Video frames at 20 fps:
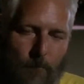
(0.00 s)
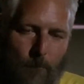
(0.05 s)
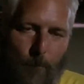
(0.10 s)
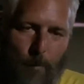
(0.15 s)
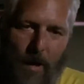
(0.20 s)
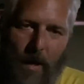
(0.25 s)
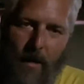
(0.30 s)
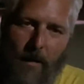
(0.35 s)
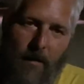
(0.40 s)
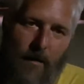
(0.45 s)

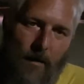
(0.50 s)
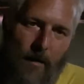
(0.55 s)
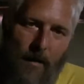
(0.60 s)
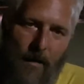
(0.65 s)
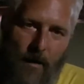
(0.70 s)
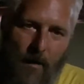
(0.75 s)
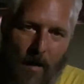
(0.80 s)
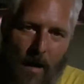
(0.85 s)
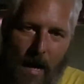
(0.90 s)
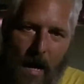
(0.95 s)
But,
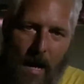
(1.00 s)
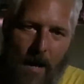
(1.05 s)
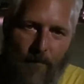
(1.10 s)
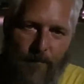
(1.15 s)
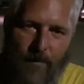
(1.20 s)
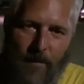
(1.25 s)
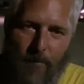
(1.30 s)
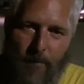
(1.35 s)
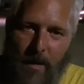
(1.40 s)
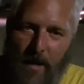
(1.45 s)
you know, I
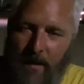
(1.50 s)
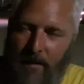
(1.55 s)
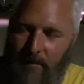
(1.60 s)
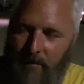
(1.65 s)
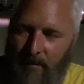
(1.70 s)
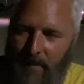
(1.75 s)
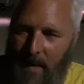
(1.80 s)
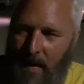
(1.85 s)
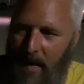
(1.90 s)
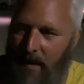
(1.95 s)
have to admit
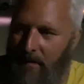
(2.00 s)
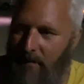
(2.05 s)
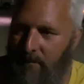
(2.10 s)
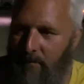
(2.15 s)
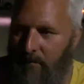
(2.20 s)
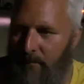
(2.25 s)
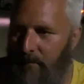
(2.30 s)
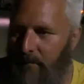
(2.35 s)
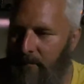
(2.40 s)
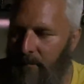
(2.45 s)
that
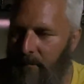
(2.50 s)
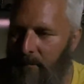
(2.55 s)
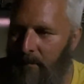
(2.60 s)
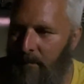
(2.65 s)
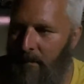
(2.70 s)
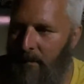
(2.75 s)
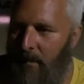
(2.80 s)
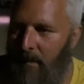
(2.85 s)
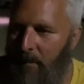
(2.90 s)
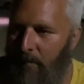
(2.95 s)

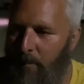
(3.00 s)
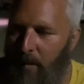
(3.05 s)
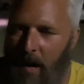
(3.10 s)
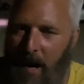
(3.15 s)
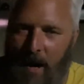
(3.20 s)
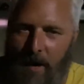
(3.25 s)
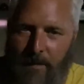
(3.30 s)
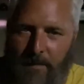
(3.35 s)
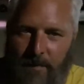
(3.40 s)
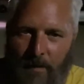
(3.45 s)

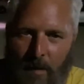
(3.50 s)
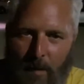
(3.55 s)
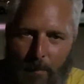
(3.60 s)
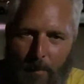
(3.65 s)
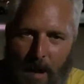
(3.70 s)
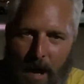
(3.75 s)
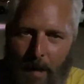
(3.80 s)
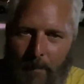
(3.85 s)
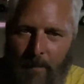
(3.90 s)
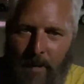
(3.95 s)
prior to
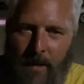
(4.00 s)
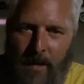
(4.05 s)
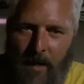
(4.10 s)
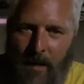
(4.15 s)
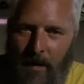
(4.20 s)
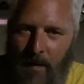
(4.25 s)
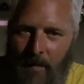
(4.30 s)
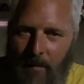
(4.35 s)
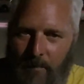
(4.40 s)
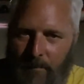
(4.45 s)

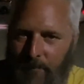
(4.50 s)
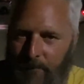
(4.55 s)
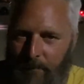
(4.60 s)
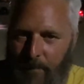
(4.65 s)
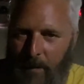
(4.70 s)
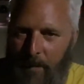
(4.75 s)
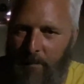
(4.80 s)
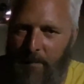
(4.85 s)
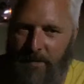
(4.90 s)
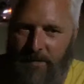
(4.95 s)
Obamacare,
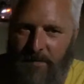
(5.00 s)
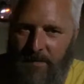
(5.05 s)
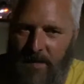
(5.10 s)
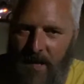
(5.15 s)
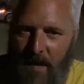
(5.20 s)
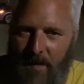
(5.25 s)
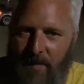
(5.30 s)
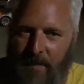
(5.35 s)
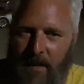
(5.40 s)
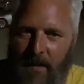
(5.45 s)
pretty much
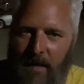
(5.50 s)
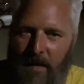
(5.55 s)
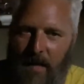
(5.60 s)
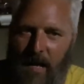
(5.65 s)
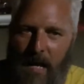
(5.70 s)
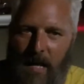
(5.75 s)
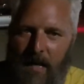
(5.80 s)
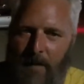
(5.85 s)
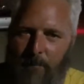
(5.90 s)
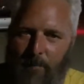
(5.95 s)
nothing
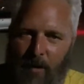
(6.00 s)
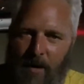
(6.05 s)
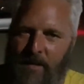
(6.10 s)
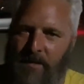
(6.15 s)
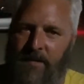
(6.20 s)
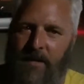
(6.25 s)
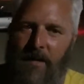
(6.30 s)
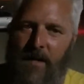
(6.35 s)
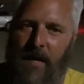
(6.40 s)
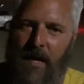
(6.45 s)
any
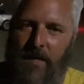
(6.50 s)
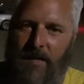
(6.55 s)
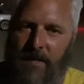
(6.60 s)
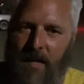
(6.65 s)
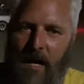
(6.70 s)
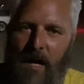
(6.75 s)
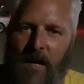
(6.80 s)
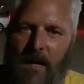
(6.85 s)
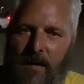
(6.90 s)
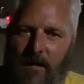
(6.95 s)
president had
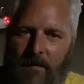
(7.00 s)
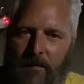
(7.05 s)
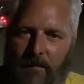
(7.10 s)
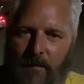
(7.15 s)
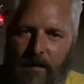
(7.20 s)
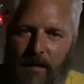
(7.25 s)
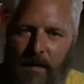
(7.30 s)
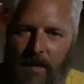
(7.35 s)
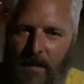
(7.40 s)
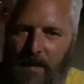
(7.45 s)

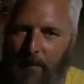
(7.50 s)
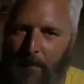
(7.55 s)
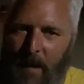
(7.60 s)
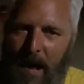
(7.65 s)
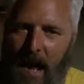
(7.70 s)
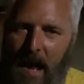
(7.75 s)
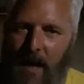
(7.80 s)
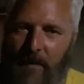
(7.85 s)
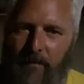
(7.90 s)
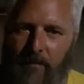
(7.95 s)
done in the
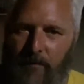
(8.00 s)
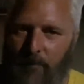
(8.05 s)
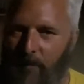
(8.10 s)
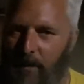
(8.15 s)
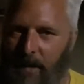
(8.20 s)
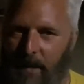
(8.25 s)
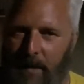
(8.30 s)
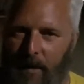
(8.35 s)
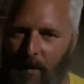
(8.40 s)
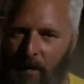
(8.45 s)
past
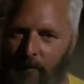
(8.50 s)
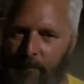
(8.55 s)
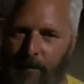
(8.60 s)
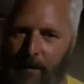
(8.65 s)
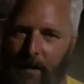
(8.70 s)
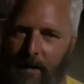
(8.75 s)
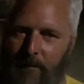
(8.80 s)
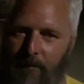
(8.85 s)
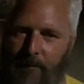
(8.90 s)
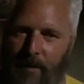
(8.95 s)
really
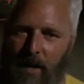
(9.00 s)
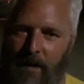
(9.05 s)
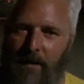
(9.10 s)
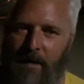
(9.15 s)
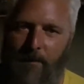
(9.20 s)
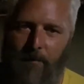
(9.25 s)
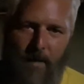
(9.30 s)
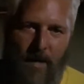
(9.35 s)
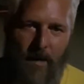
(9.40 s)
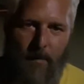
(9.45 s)
overly
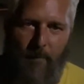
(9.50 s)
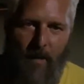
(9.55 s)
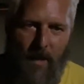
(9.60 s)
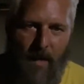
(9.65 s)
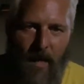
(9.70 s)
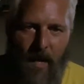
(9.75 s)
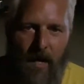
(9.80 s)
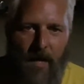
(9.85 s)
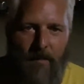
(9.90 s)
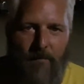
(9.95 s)
affected me in my
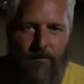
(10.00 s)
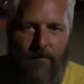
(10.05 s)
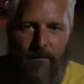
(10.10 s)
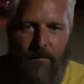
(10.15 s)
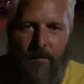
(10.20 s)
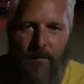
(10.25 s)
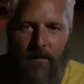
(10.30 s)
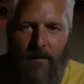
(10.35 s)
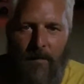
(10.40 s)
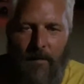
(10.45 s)
life.
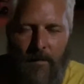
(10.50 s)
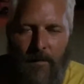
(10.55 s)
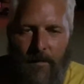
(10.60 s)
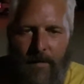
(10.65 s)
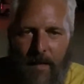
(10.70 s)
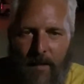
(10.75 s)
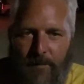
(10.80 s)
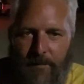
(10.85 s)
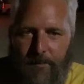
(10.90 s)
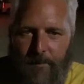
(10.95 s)

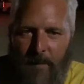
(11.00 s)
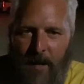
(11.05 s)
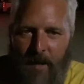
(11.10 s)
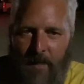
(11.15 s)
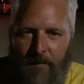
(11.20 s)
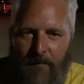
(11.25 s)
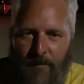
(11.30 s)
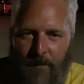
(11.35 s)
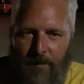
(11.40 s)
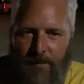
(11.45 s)
That was
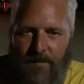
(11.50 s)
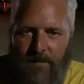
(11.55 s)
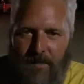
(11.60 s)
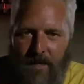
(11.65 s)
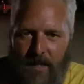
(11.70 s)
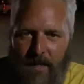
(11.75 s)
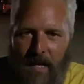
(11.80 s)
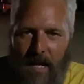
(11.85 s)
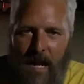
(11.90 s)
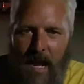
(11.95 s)
probably the first
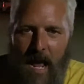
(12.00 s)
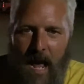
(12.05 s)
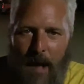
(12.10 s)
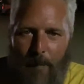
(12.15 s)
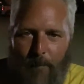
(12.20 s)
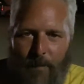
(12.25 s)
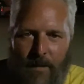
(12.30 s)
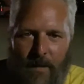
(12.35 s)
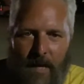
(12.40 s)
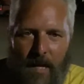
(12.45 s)
thing that
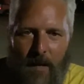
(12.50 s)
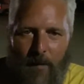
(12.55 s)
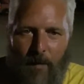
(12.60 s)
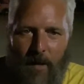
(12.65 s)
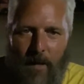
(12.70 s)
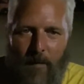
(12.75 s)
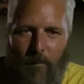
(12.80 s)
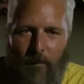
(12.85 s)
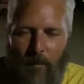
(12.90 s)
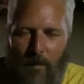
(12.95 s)
happened that I
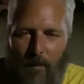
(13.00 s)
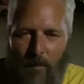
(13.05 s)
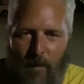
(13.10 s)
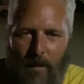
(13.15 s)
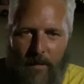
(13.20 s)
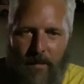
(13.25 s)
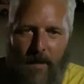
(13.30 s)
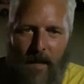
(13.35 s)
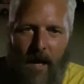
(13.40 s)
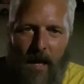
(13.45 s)
went, well,
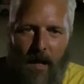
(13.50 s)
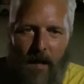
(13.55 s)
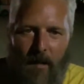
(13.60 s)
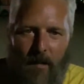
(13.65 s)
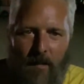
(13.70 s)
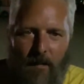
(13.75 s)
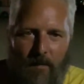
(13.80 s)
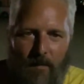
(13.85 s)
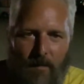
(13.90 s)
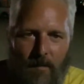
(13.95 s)
what the hell?